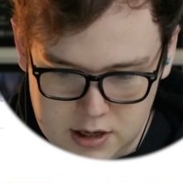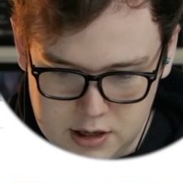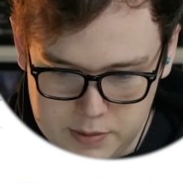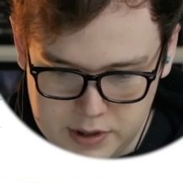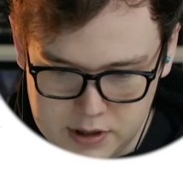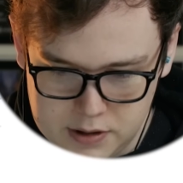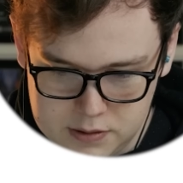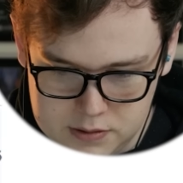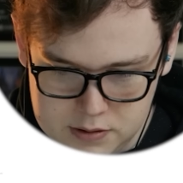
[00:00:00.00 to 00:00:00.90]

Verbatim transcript: Here we go.